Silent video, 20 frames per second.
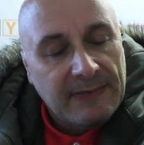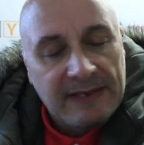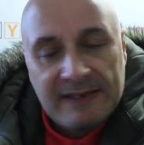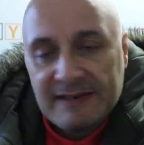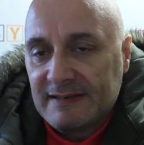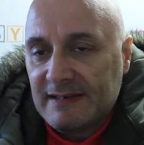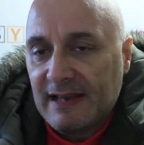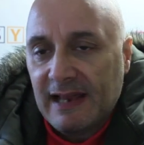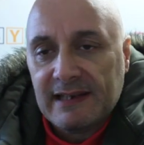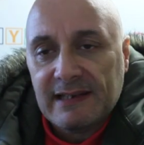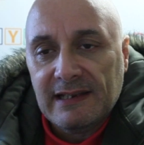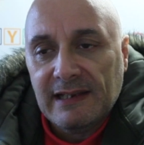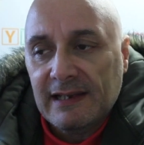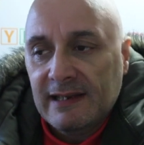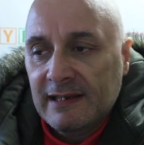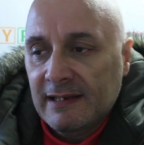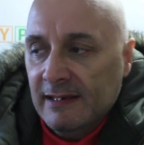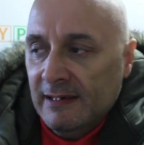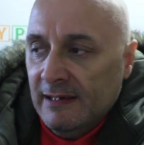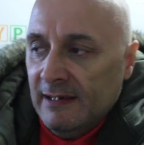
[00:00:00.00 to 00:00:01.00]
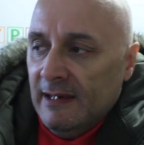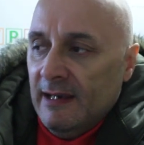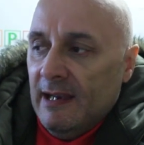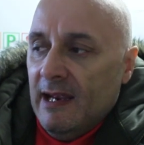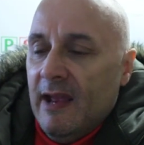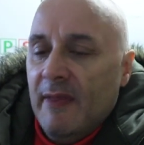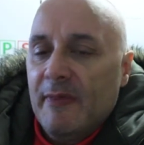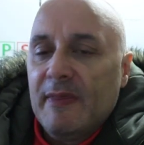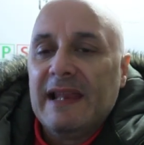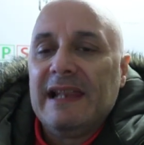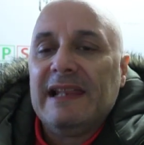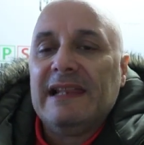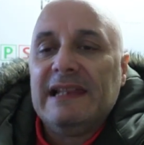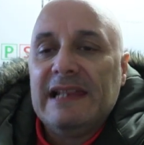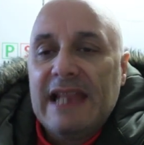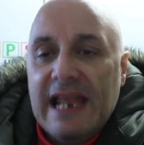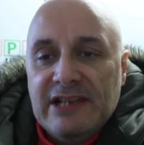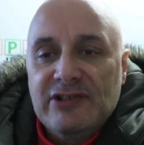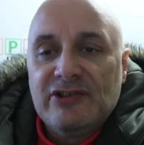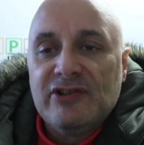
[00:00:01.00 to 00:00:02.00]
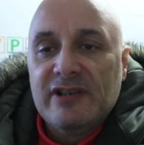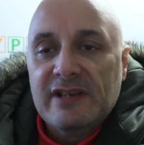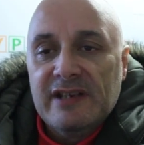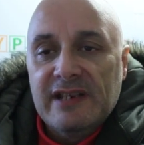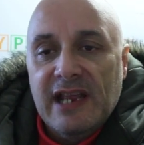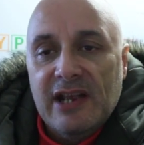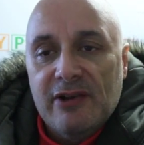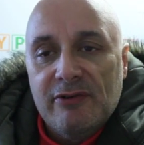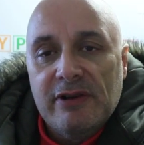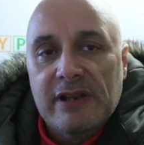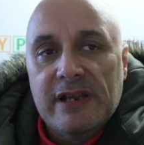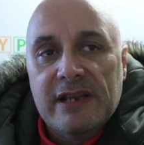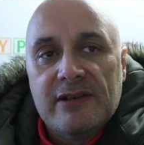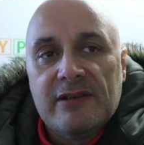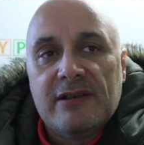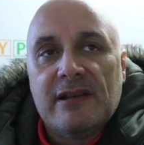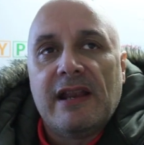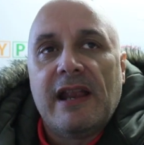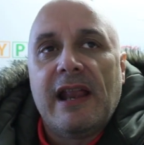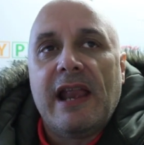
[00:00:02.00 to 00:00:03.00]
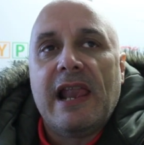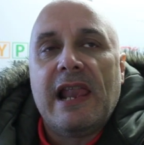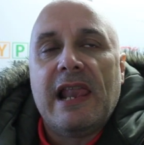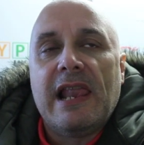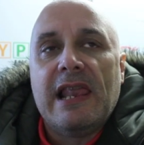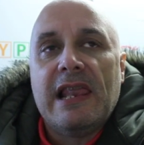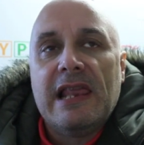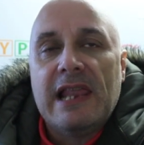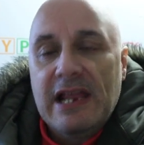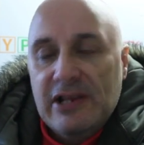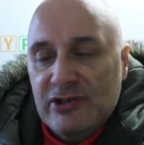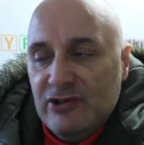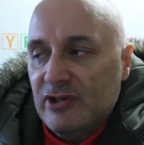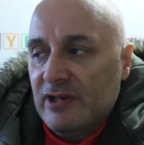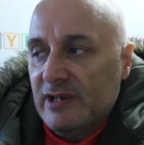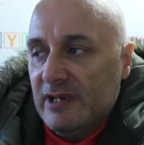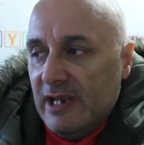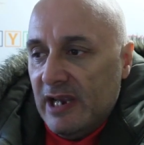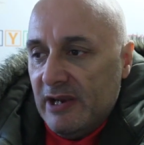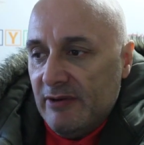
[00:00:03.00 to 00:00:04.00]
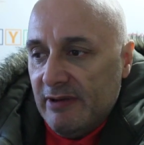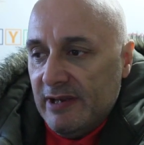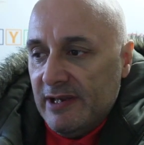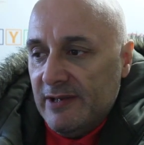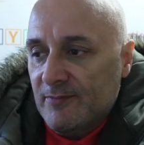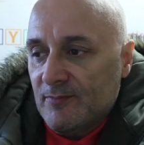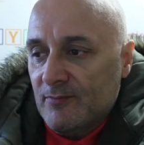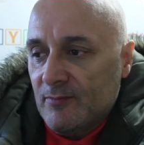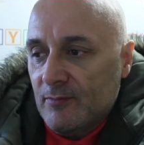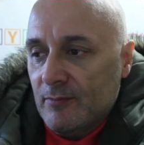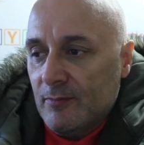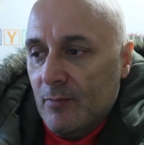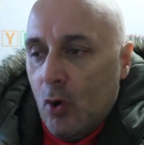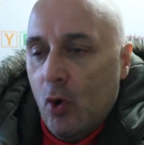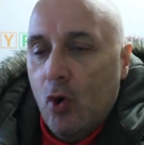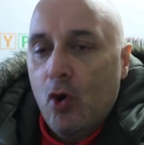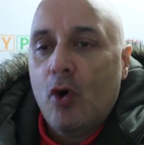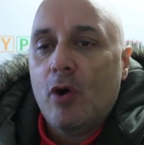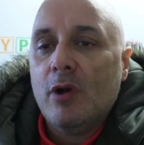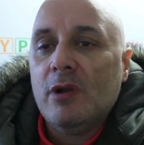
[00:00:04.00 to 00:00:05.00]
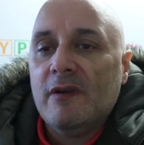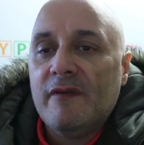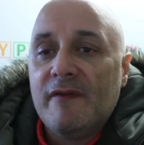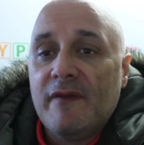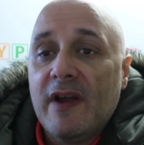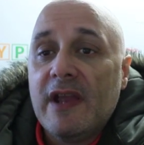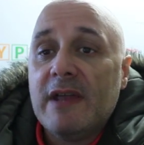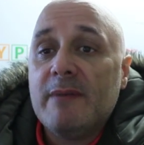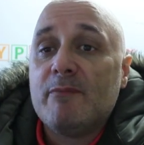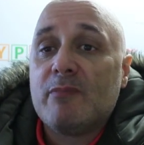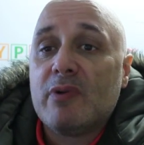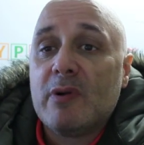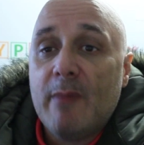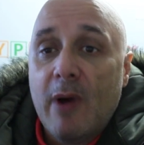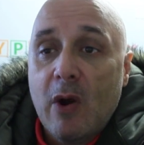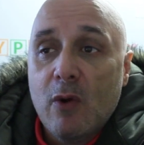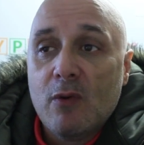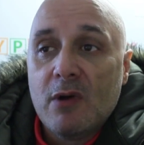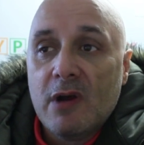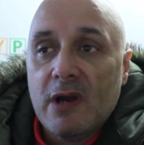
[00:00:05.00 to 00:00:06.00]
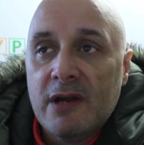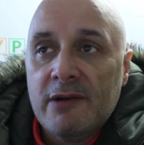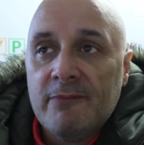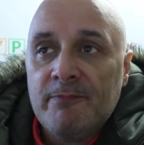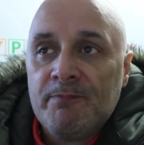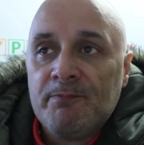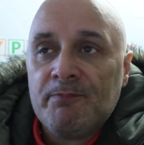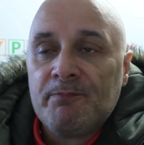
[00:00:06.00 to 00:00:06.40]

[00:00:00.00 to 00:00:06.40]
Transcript: Sadly, the legendary, legendary Hall of Fame promoter